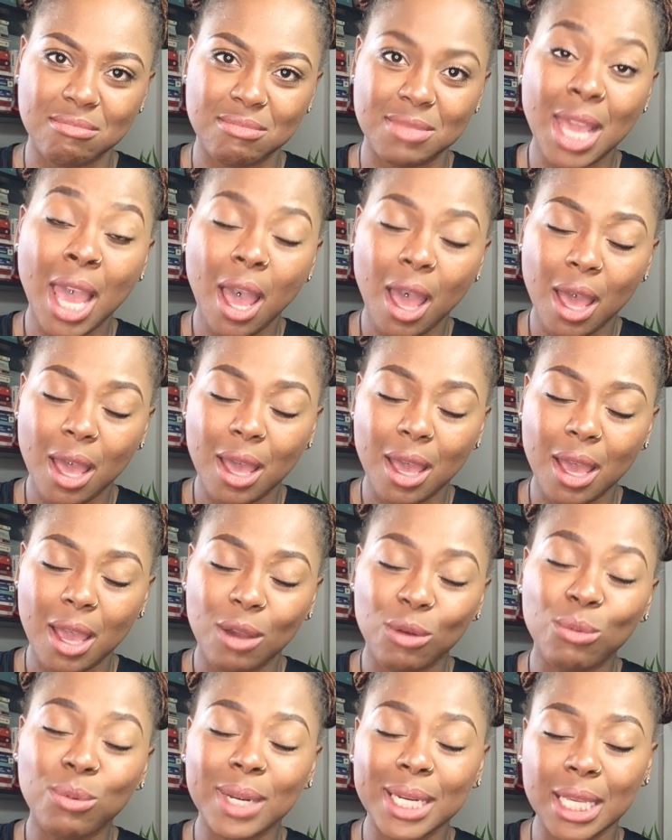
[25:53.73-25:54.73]
Yeah,
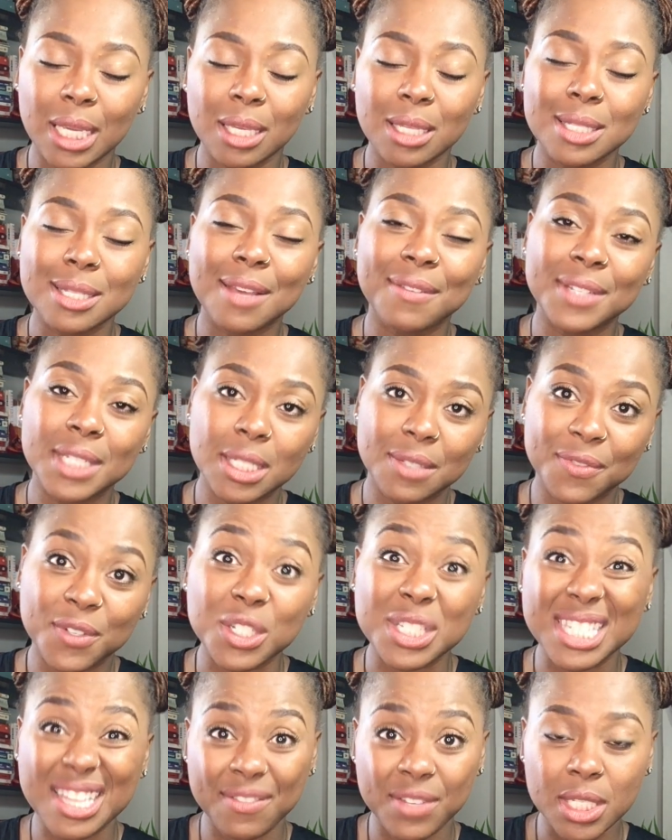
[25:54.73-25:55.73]
running 17 for
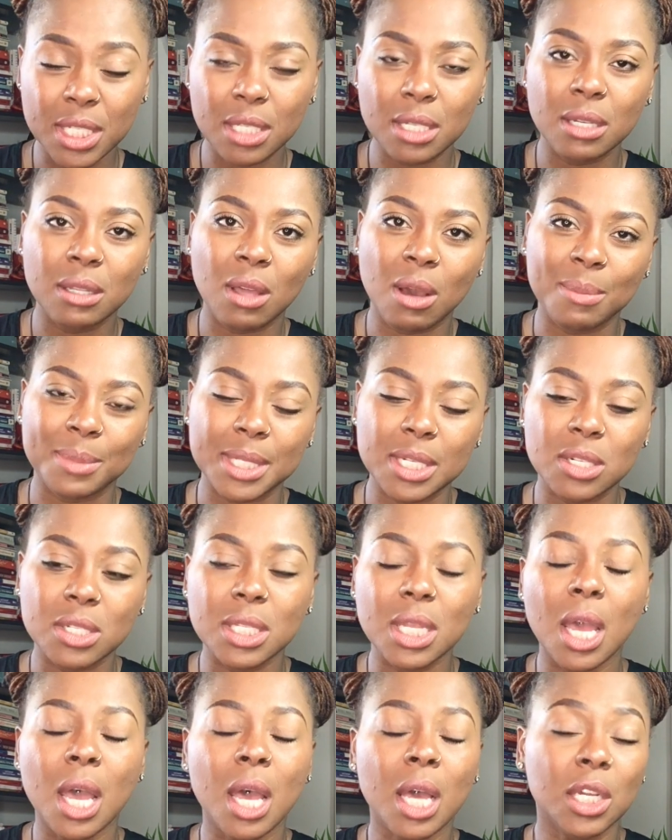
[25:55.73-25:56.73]
17
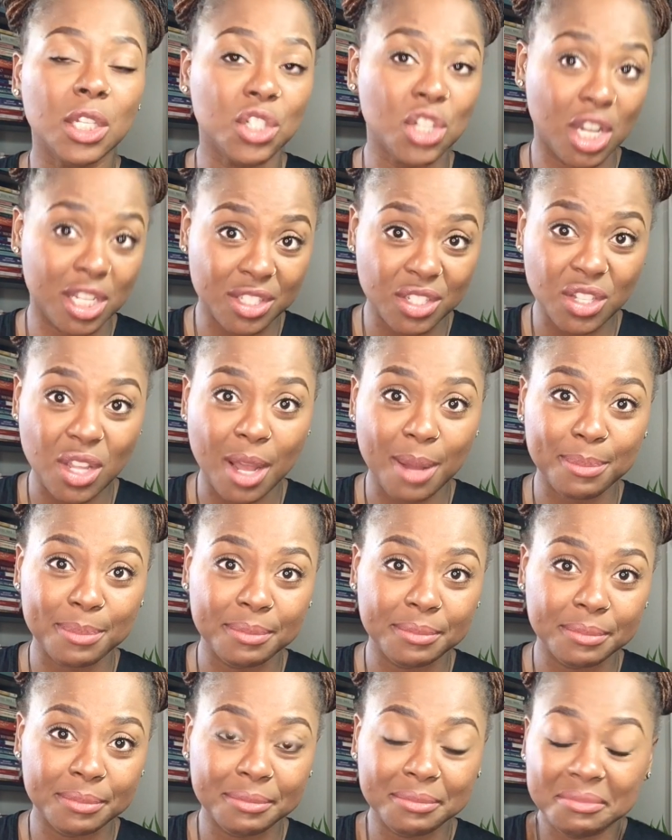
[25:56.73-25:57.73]
kilometers nonstop,
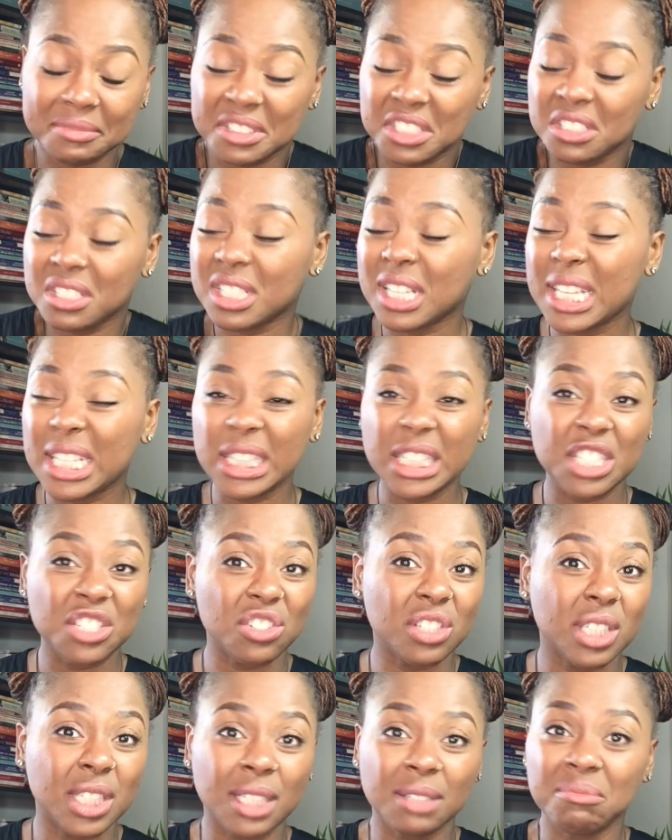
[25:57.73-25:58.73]
just like
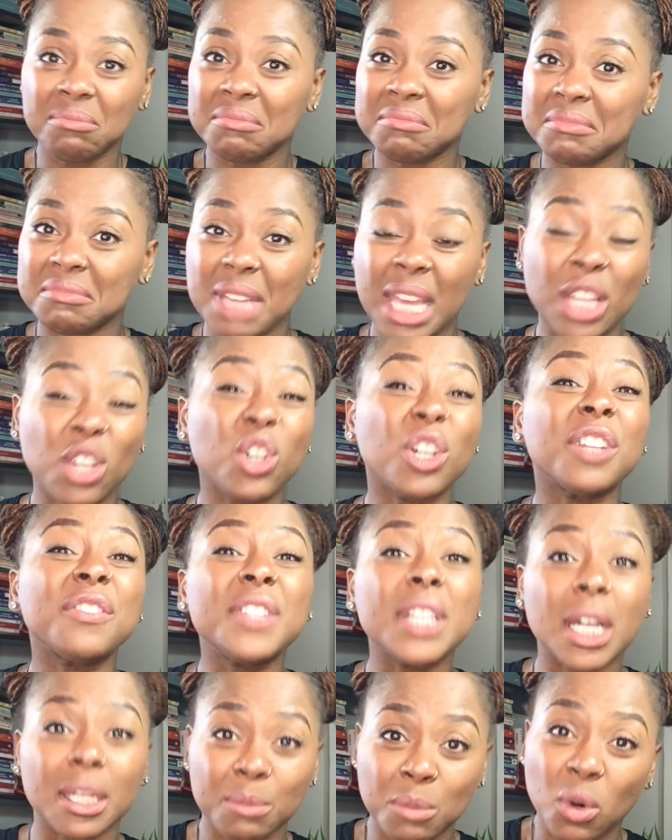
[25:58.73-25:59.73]
leisurely, and could have
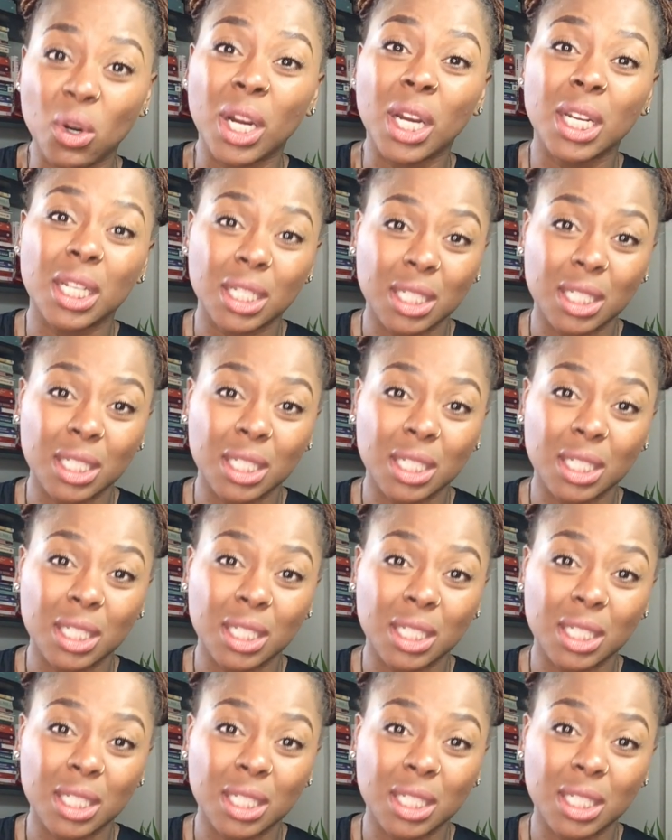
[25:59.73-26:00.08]
done more.